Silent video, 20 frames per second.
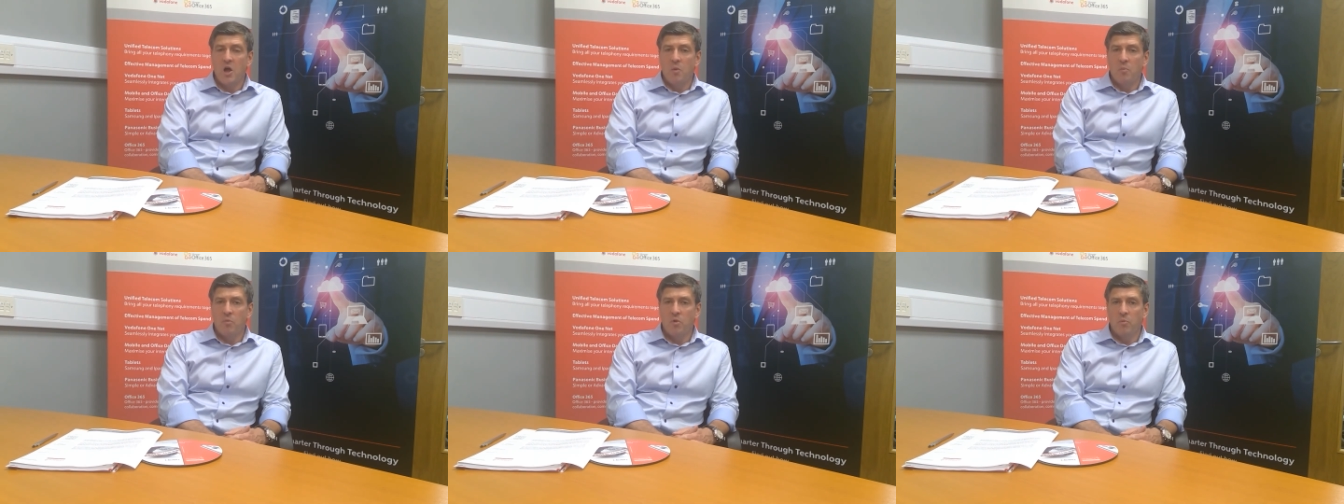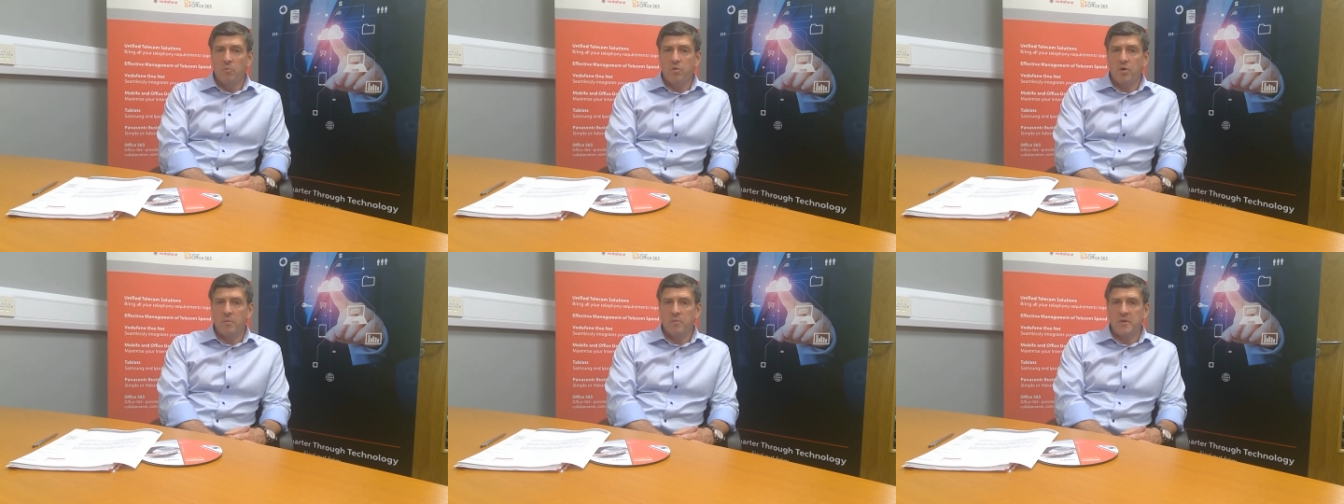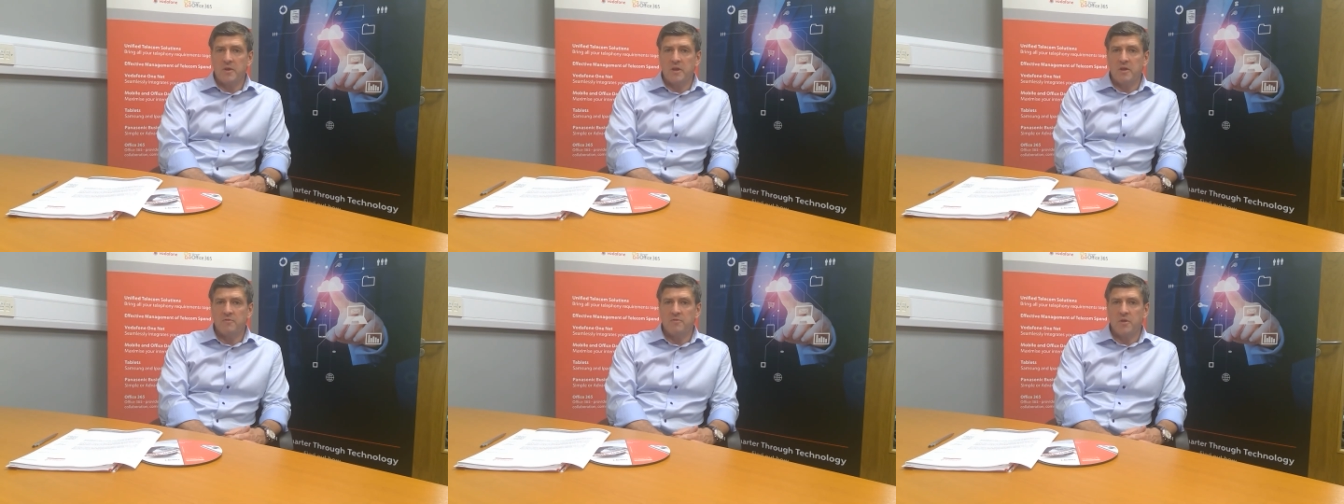but probably
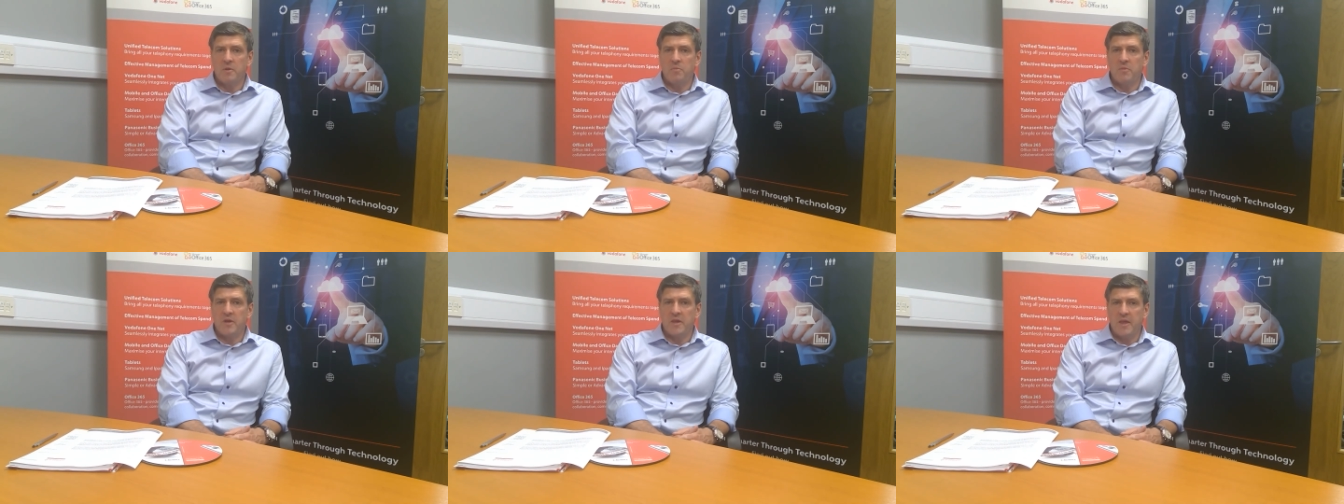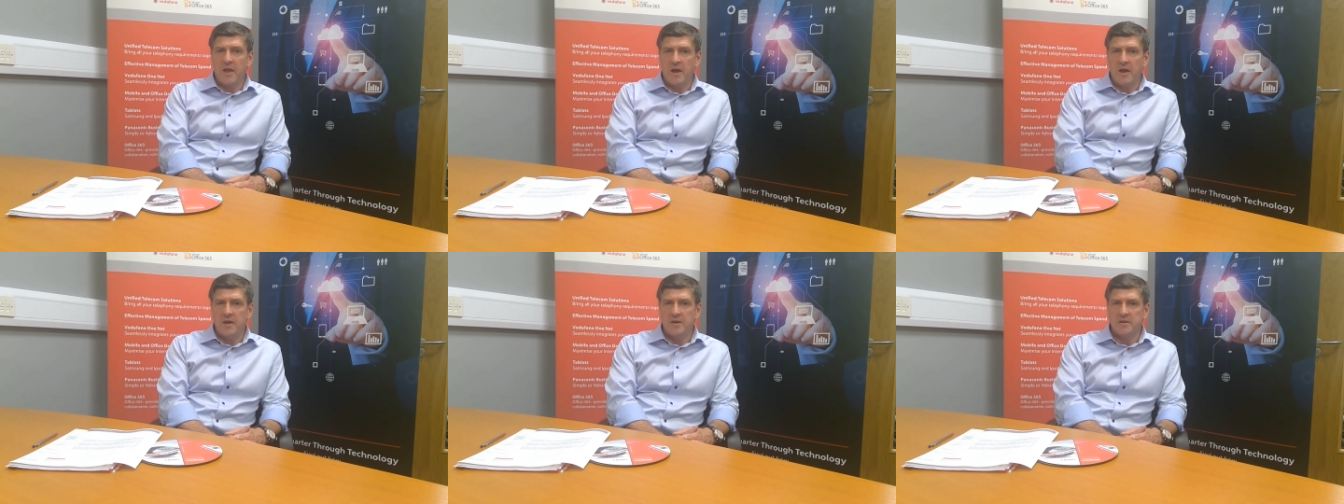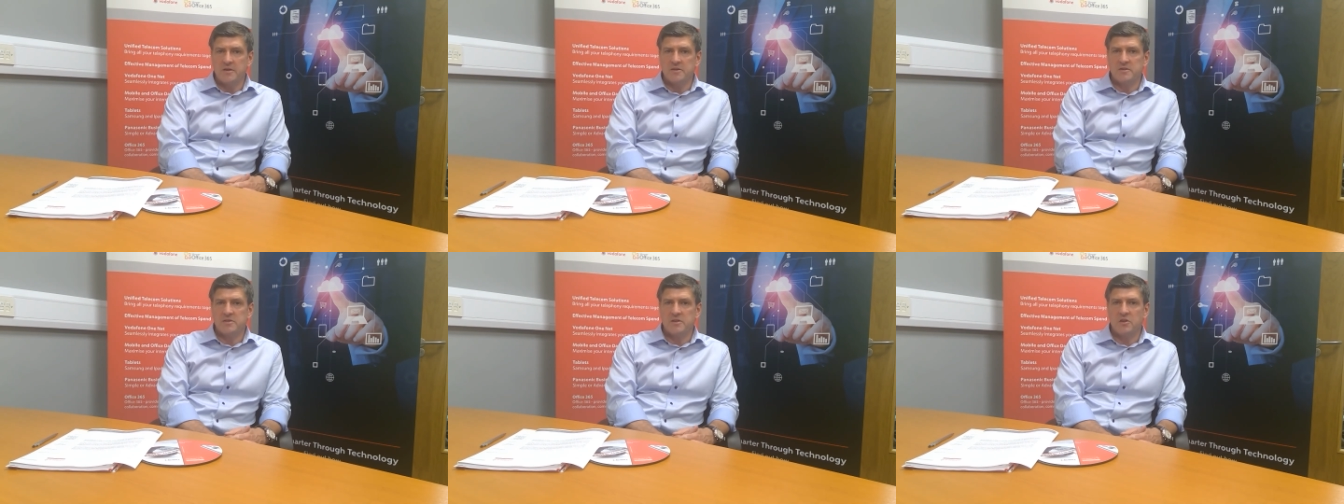give them the
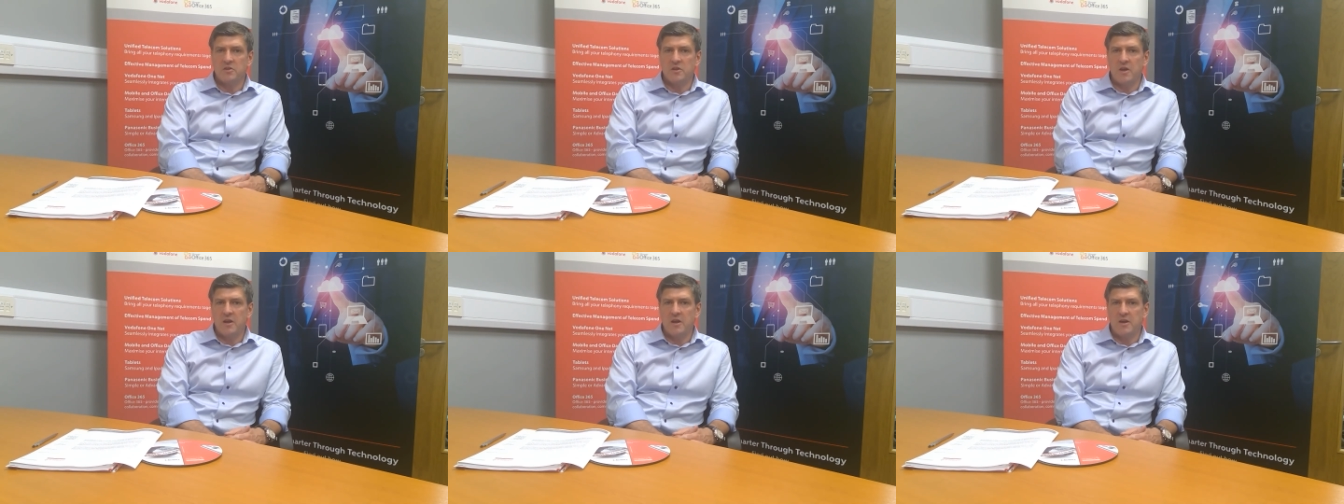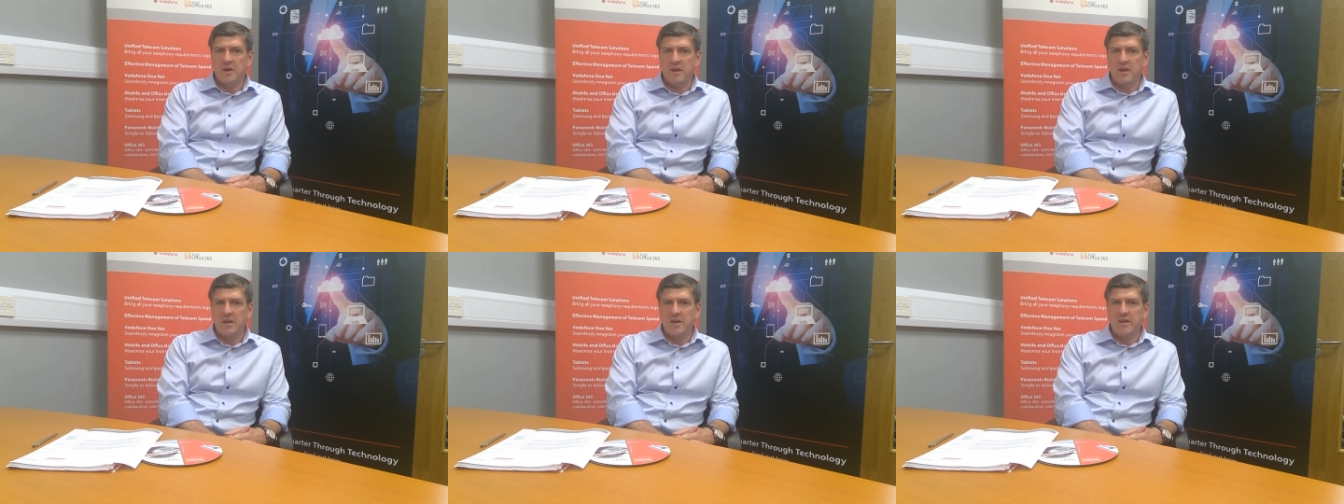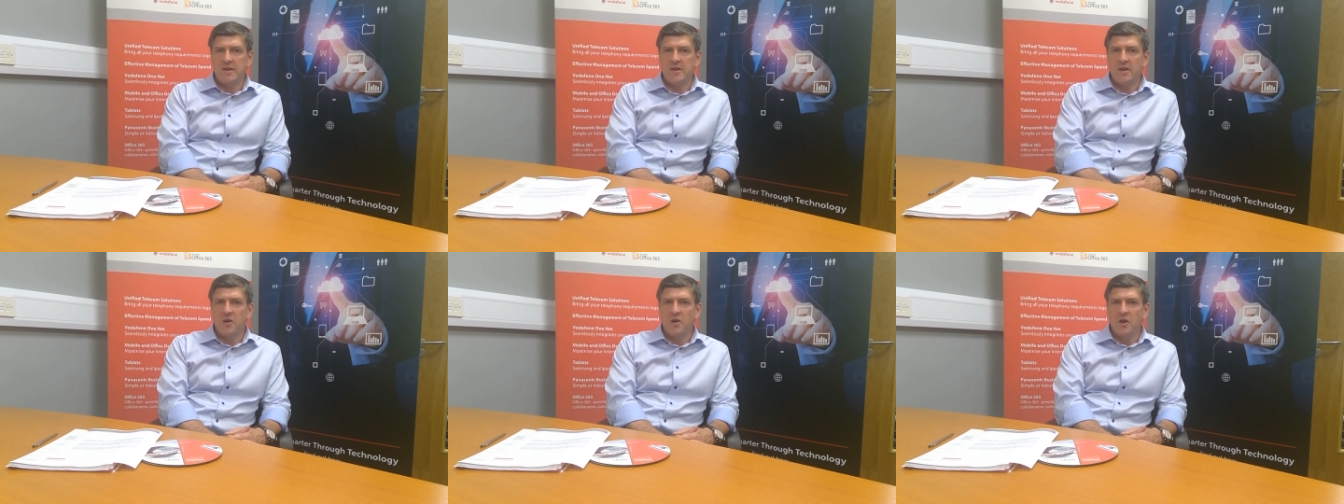guidance that they
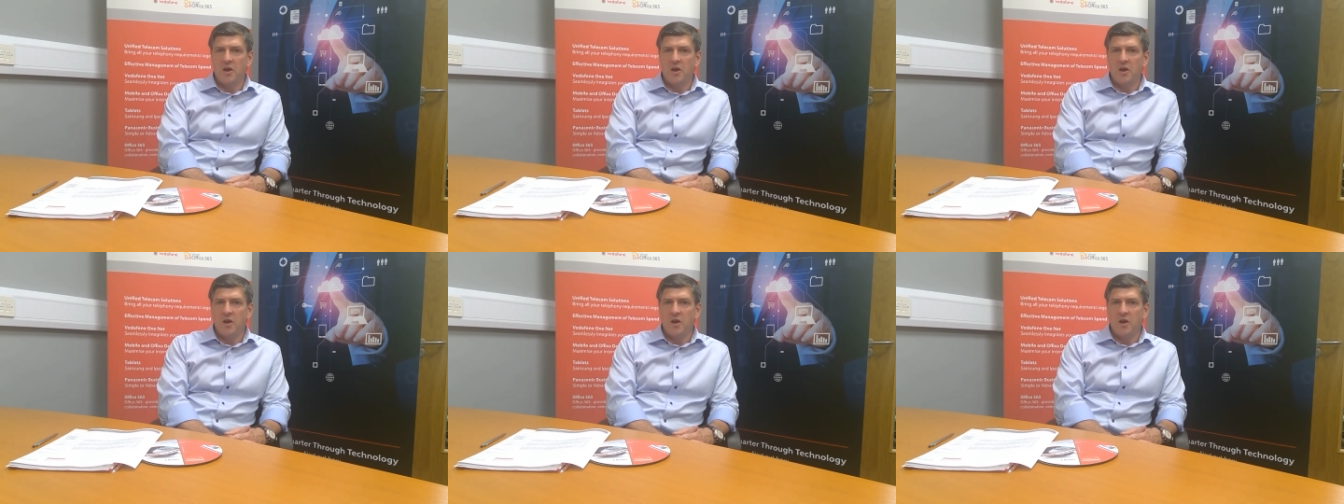need